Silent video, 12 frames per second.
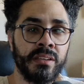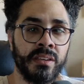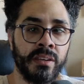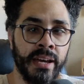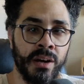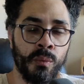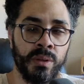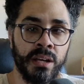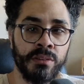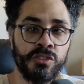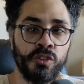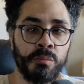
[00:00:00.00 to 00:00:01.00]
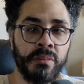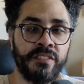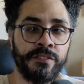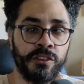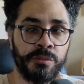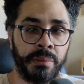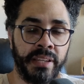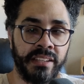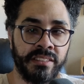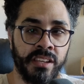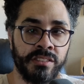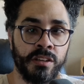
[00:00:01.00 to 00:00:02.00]
Now, while I was doing my first
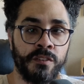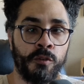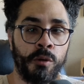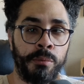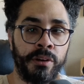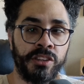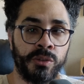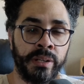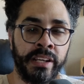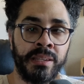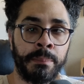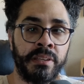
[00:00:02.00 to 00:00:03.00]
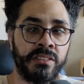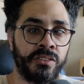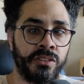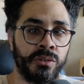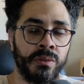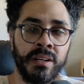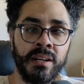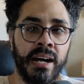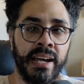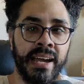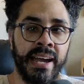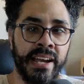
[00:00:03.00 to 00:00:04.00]
playtest of 4.3 in the PTU,
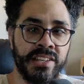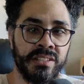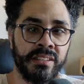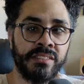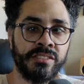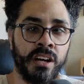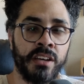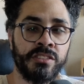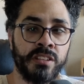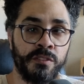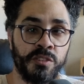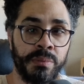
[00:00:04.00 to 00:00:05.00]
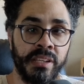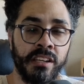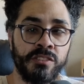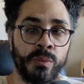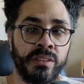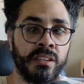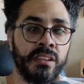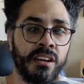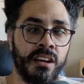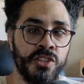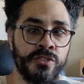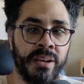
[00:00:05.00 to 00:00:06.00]
I actually saw service beacons within the
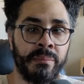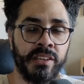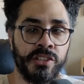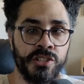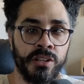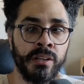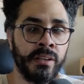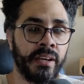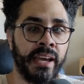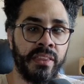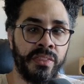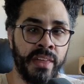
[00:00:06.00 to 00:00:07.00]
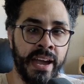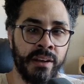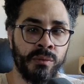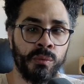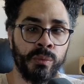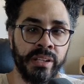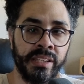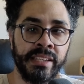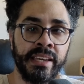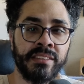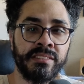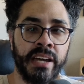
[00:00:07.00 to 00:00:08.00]
contract manager, and that
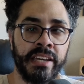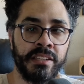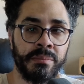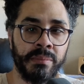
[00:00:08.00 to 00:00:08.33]
really excited